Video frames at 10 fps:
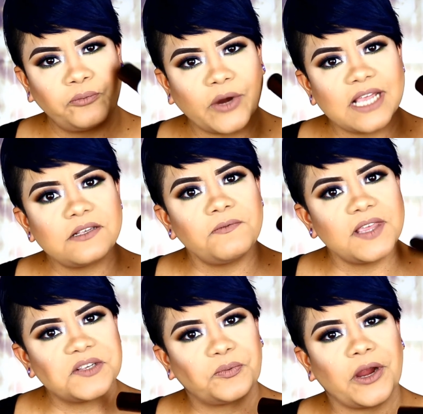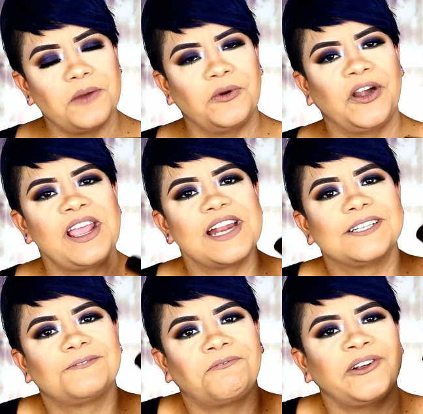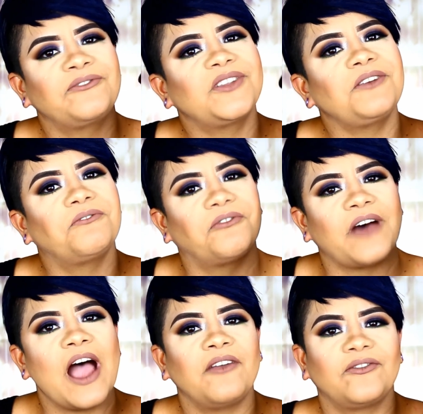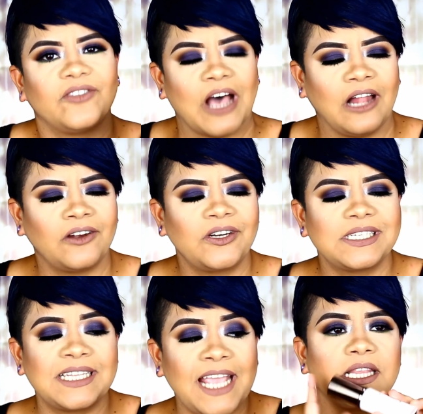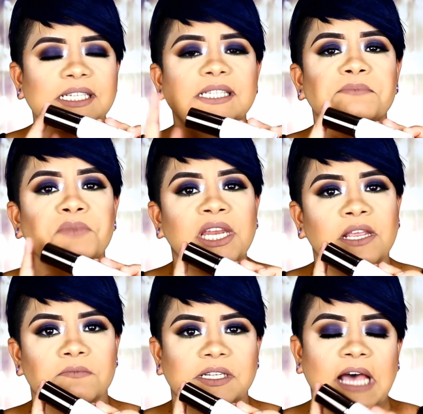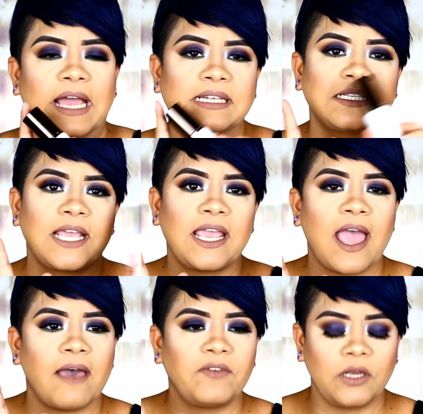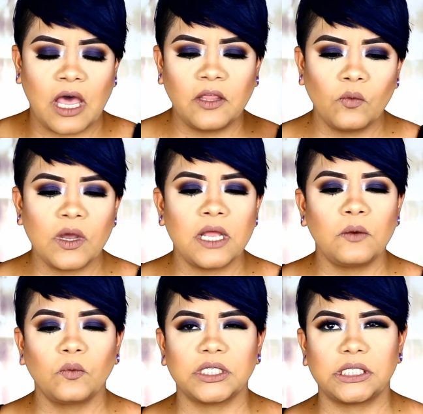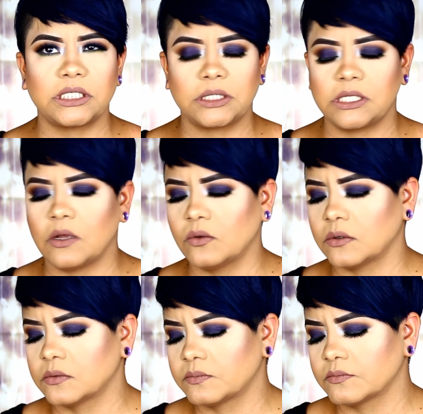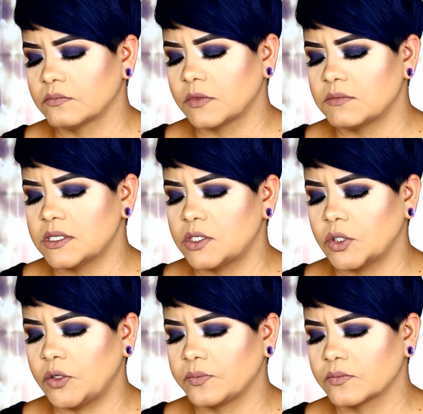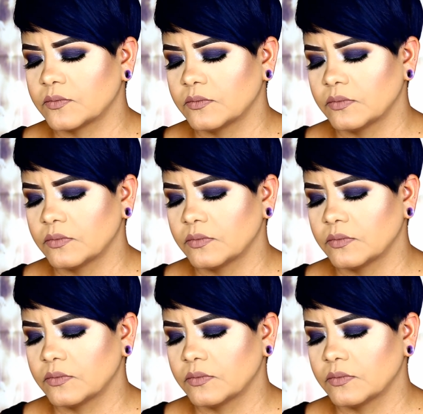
price of this primer is $55. This is the medium size. They have another one which, hold on, let me show you.